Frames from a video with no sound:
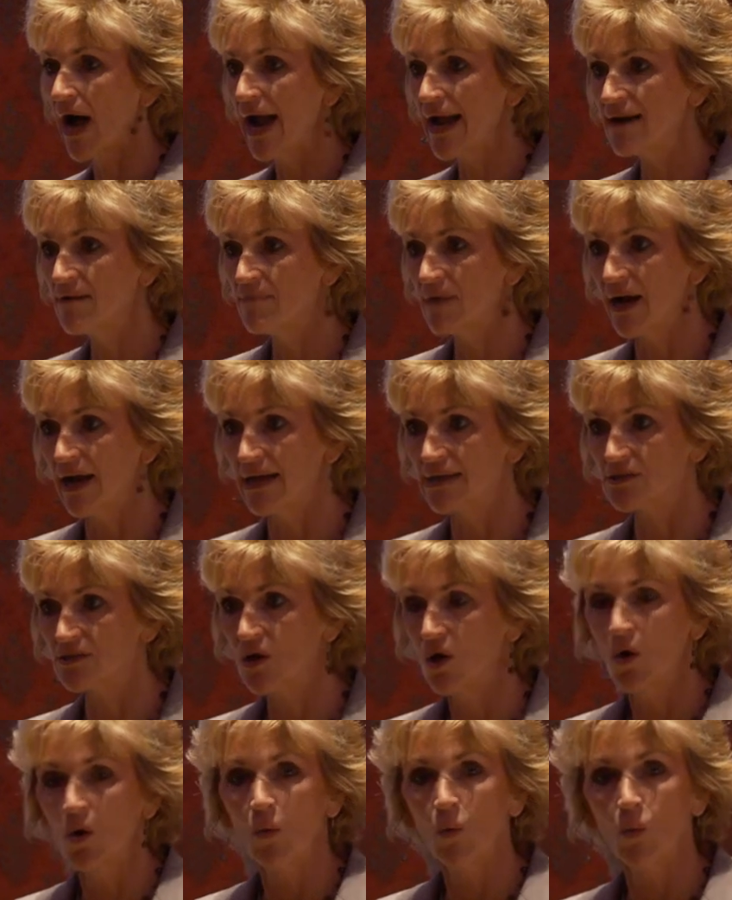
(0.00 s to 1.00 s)
itemize
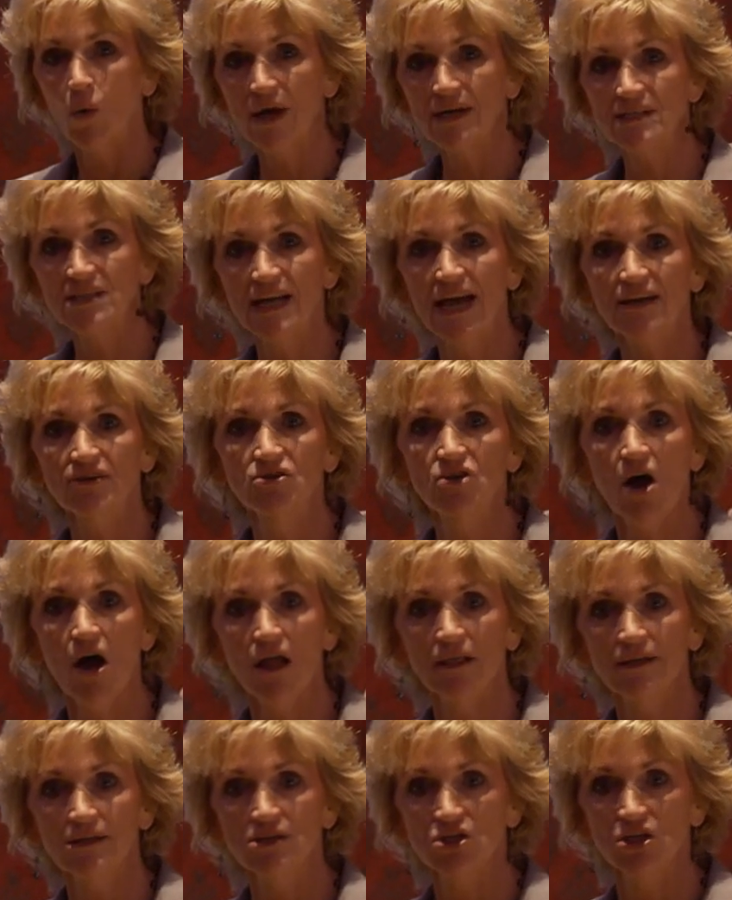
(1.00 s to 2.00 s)
what
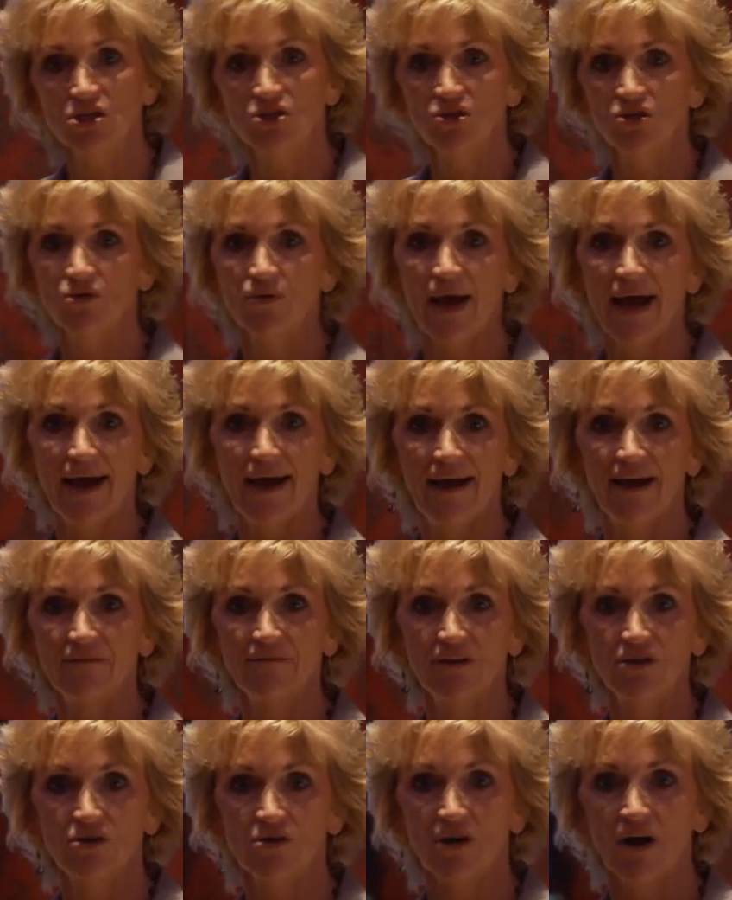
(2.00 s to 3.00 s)
technology do you have
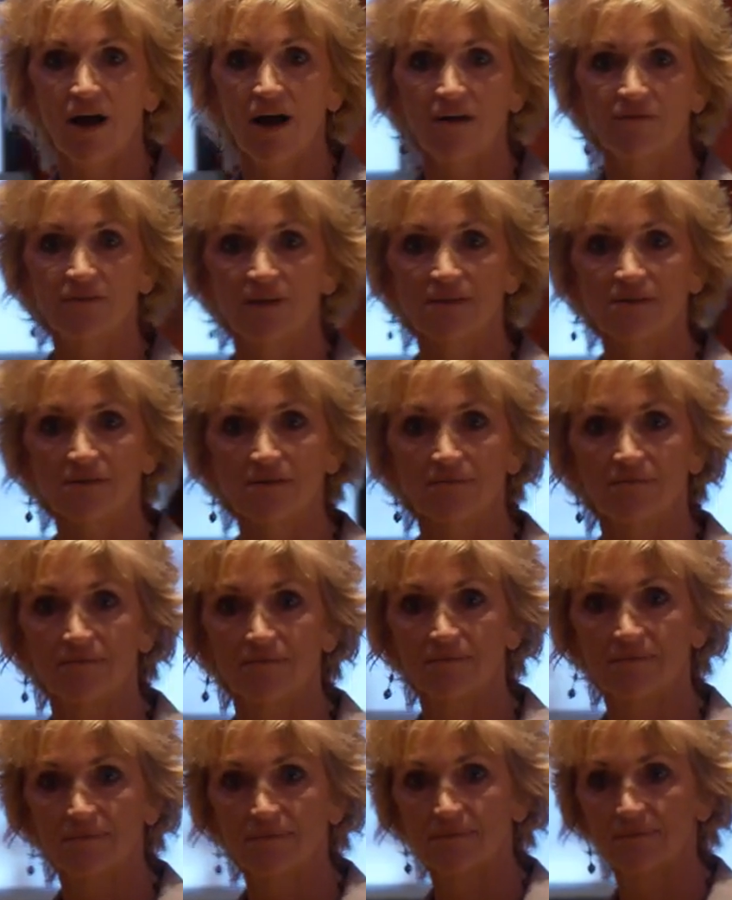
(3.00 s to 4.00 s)
in your office?
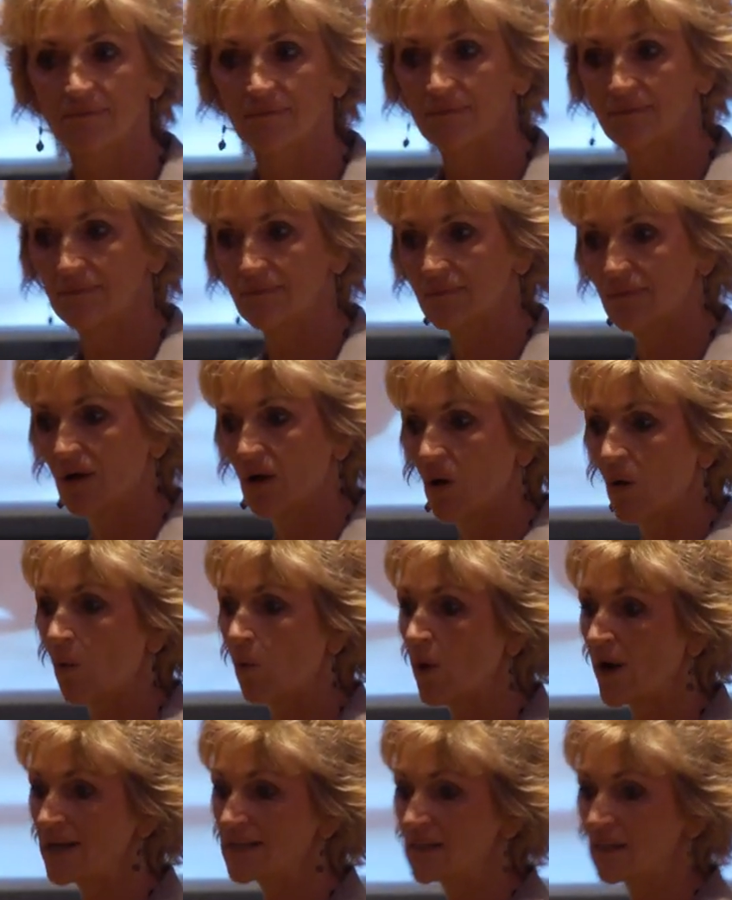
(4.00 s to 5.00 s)

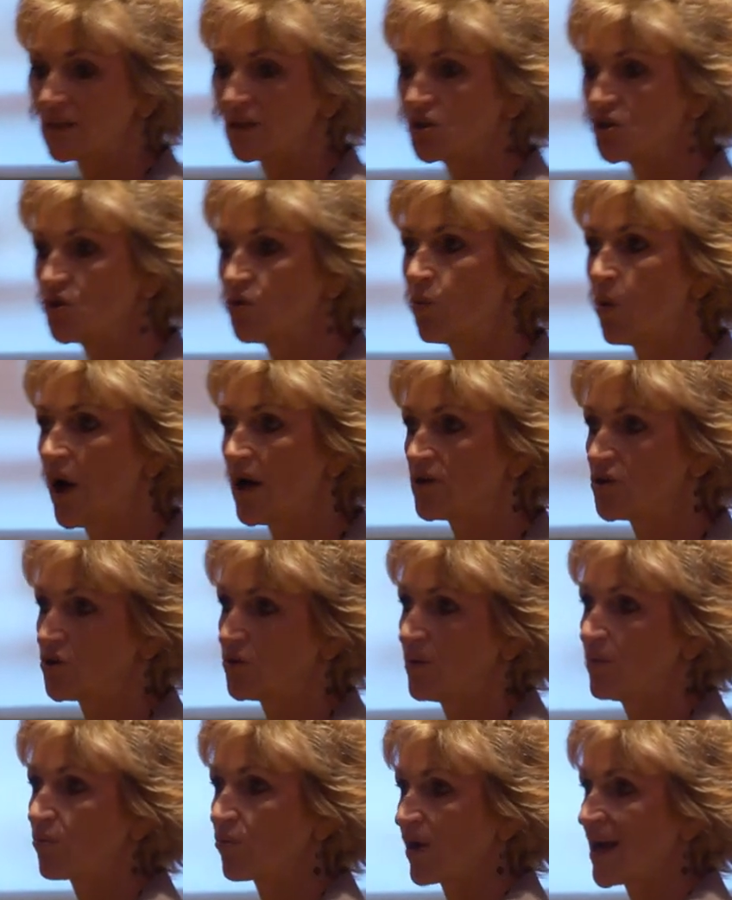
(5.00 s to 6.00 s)
What is it that you want to
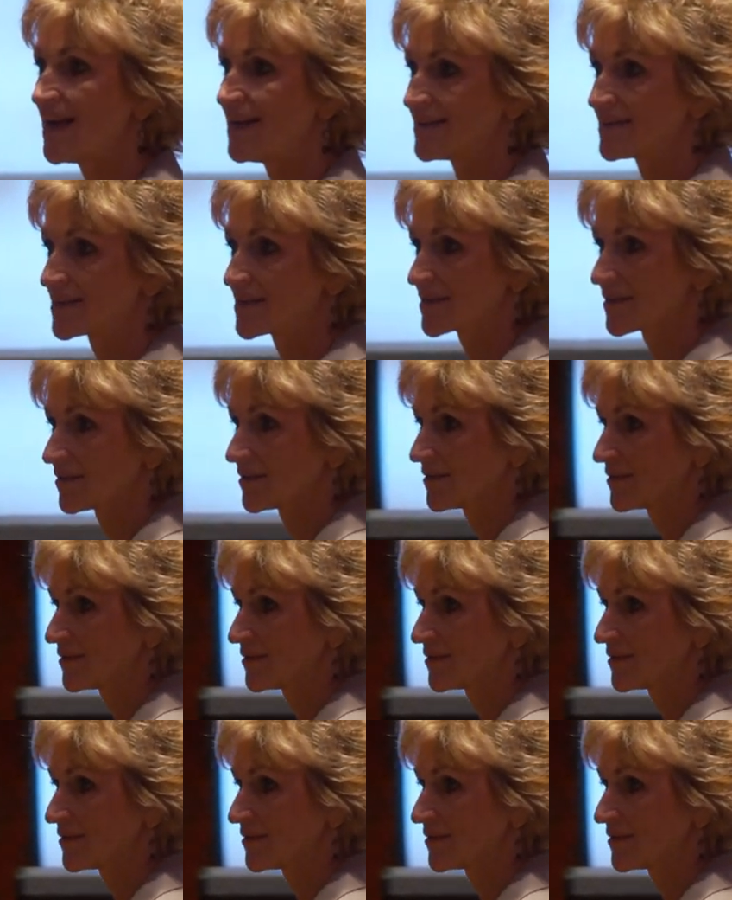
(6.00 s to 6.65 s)
embrace?